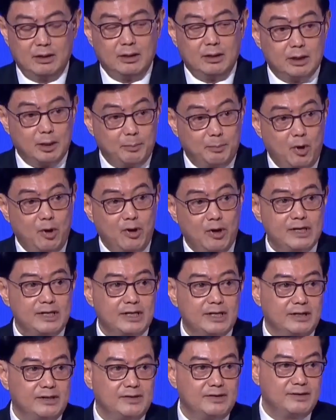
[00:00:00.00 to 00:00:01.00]
The point
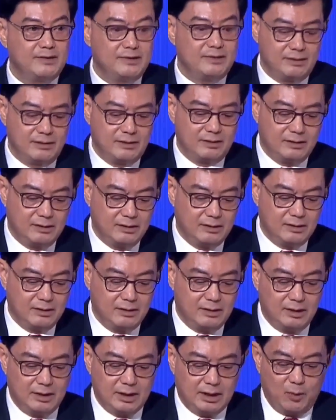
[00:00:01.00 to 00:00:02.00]
is
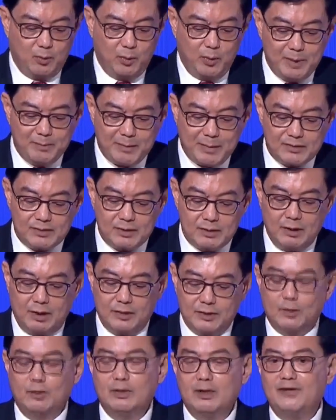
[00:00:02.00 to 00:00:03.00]
that we must
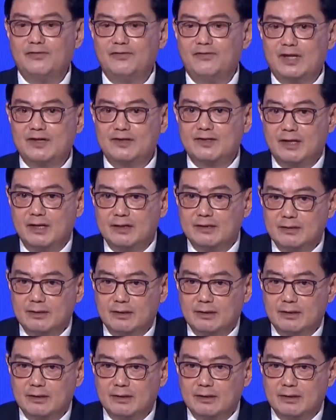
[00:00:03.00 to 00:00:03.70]
not only fixate